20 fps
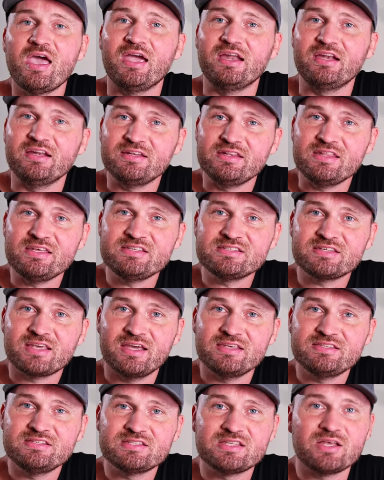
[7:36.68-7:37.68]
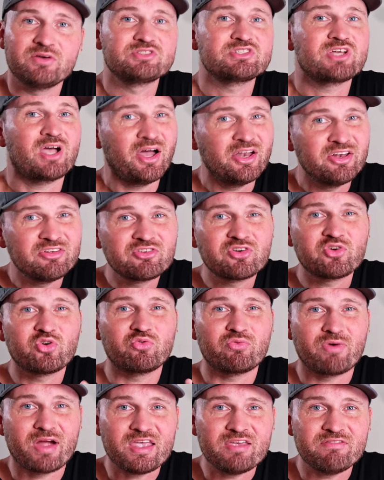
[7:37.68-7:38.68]
And in these cases, I was kind of
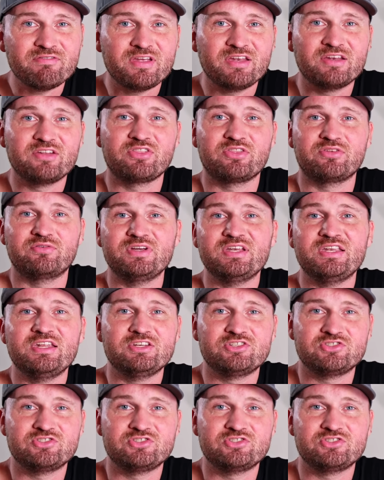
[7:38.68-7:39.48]
craving the three D